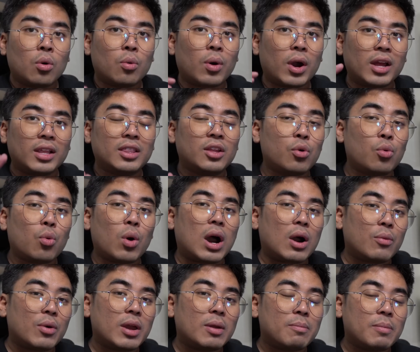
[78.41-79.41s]
While the
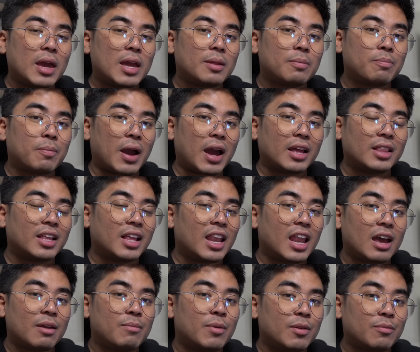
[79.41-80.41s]
HUAWEI MatePad
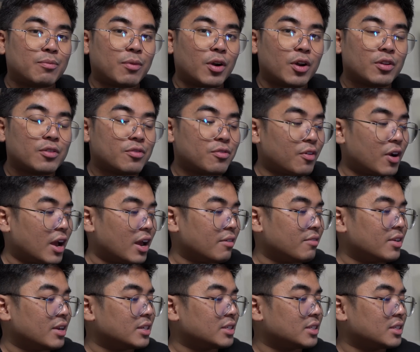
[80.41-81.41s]
11.5
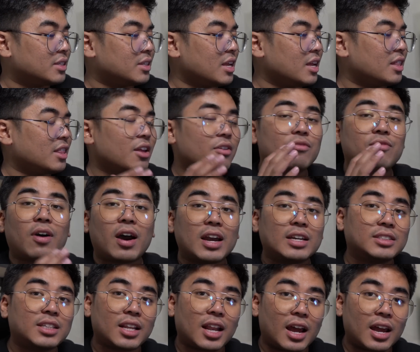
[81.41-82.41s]
is the
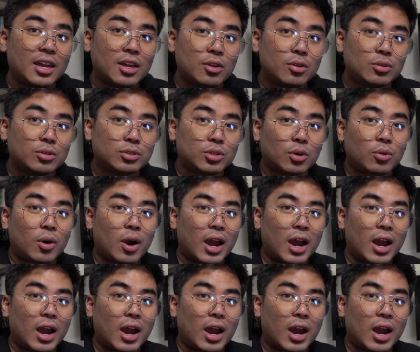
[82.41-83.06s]
device that I use so